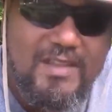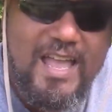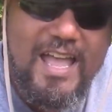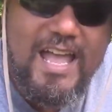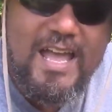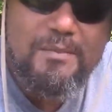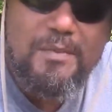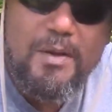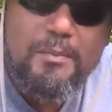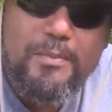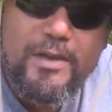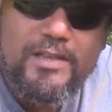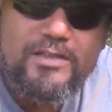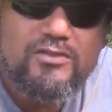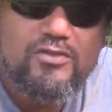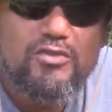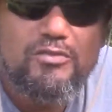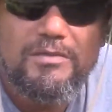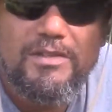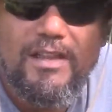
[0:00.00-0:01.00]
I had my
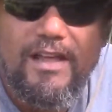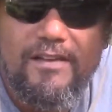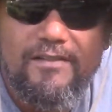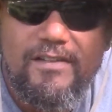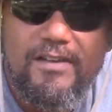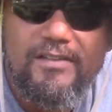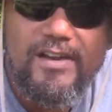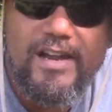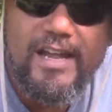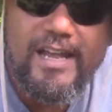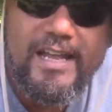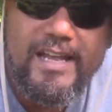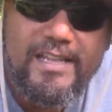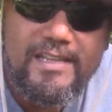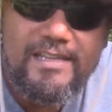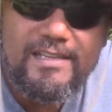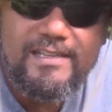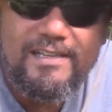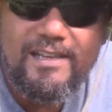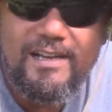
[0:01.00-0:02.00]
best group that I've ever had.
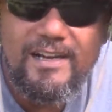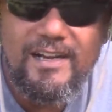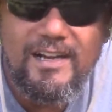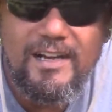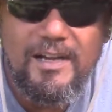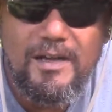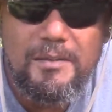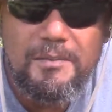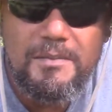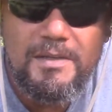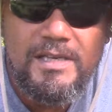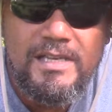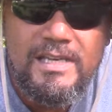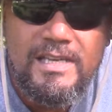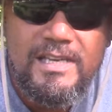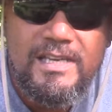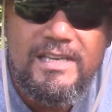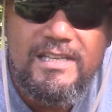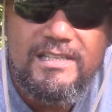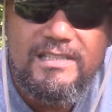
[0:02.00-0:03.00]

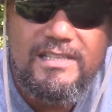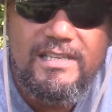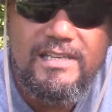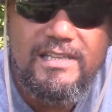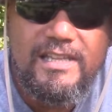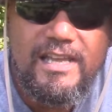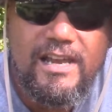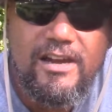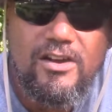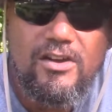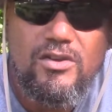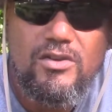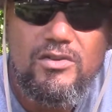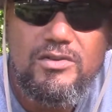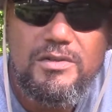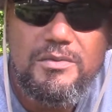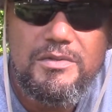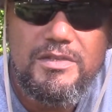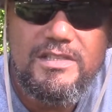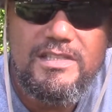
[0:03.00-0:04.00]
10
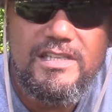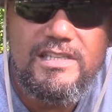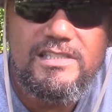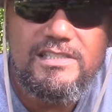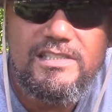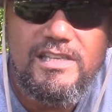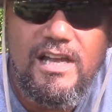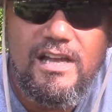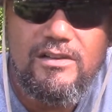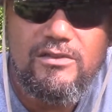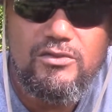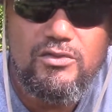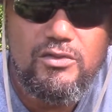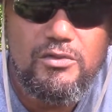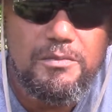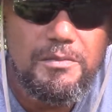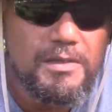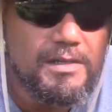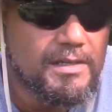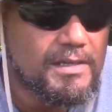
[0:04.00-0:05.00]
arrows. It was a 10-shot
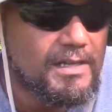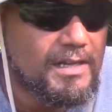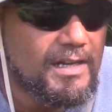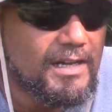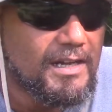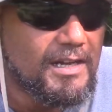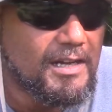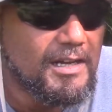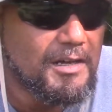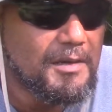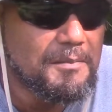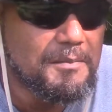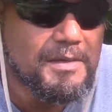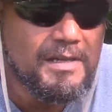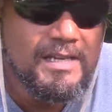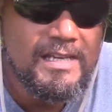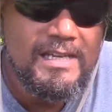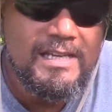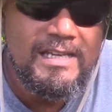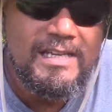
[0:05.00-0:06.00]
group. 10
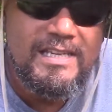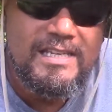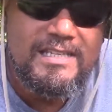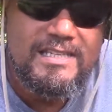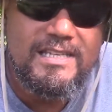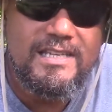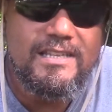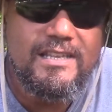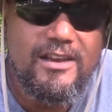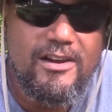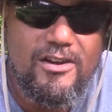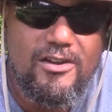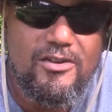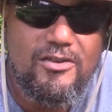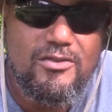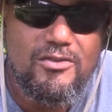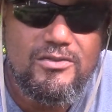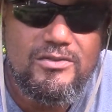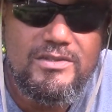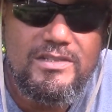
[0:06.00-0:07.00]

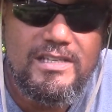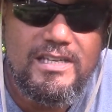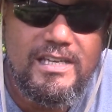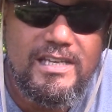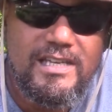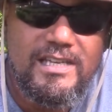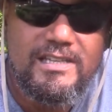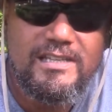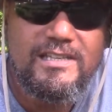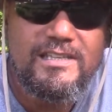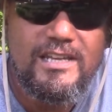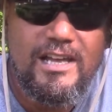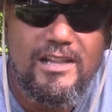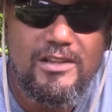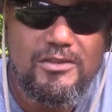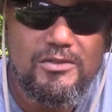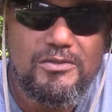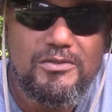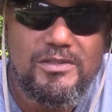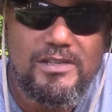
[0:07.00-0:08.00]
arrows in the
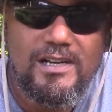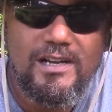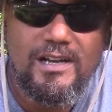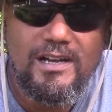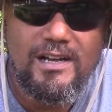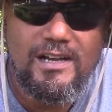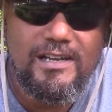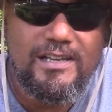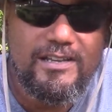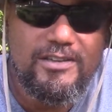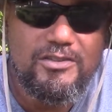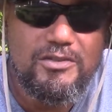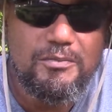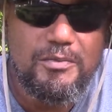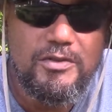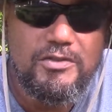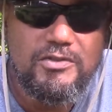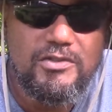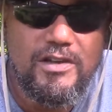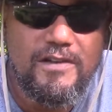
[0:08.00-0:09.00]
yellow. And here's a
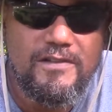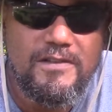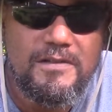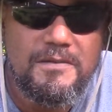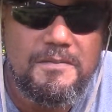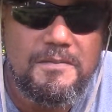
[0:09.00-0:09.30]
picture of it.